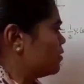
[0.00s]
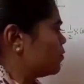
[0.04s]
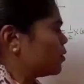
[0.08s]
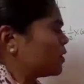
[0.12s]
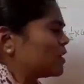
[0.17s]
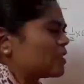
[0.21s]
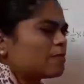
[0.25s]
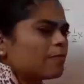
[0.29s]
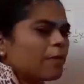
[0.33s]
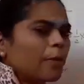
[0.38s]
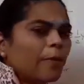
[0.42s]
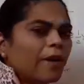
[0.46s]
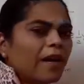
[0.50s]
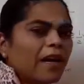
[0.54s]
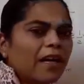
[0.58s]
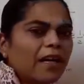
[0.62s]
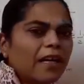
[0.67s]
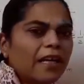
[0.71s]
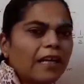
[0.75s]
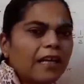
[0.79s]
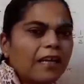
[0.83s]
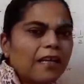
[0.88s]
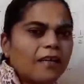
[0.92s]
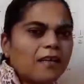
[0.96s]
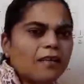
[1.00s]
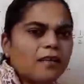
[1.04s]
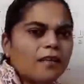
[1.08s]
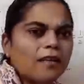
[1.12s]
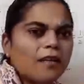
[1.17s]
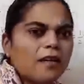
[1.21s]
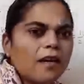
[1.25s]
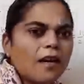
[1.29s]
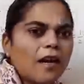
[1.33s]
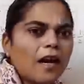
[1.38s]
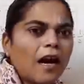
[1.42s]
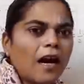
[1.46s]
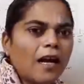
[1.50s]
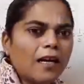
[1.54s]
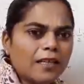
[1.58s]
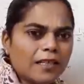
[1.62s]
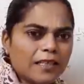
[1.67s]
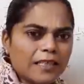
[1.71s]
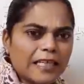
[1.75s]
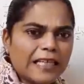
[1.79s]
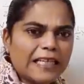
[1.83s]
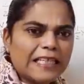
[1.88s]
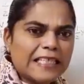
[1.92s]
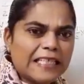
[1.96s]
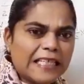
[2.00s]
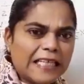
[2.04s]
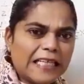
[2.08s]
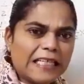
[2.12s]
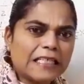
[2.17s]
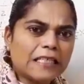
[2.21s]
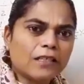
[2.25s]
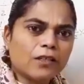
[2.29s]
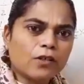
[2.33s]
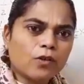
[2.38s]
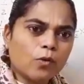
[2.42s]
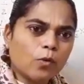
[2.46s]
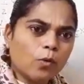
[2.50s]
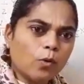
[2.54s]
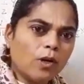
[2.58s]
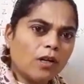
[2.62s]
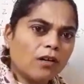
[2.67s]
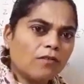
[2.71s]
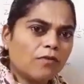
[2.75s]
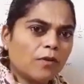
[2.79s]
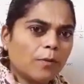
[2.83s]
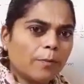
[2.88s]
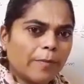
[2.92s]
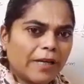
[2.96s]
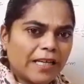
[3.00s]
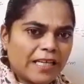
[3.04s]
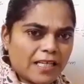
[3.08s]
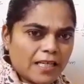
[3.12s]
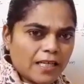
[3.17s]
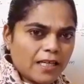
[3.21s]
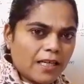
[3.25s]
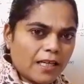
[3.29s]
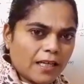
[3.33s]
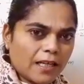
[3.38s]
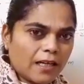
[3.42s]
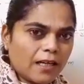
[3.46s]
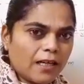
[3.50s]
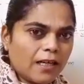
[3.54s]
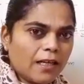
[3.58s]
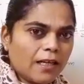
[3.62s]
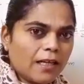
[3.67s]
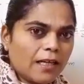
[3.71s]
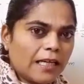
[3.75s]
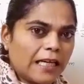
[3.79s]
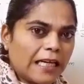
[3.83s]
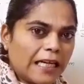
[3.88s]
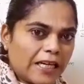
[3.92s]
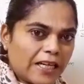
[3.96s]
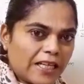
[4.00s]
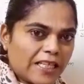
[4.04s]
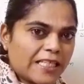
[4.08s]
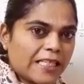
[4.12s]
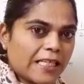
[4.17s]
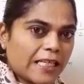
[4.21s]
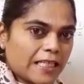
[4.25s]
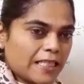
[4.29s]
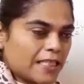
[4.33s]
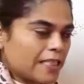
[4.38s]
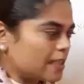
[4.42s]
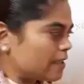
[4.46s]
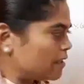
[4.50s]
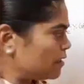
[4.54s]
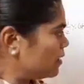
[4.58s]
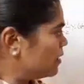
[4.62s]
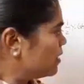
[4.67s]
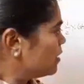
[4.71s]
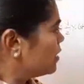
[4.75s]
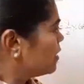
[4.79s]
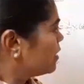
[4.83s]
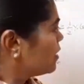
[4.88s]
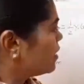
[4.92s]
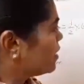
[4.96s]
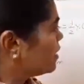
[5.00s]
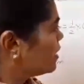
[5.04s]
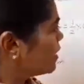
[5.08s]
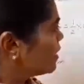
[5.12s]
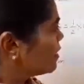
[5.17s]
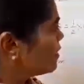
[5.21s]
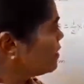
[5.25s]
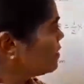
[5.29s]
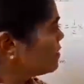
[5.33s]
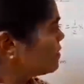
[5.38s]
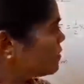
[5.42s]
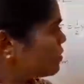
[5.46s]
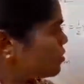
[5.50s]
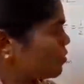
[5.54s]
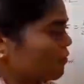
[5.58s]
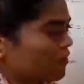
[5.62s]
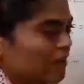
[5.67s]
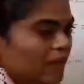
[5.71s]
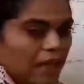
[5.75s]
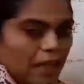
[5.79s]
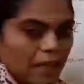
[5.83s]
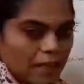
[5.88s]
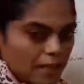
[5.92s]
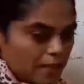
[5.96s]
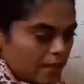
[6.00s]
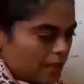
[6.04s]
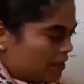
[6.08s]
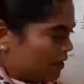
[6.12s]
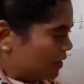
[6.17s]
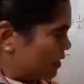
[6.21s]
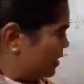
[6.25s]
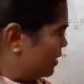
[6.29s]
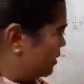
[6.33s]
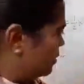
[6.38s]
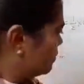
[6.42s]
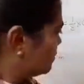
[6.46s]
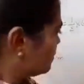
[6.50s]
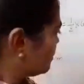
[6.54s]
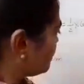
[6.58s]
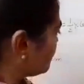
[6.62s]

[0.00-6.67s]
What is meant by annealing? Alternate heat and cool of a material, it results in decreases of elasticity.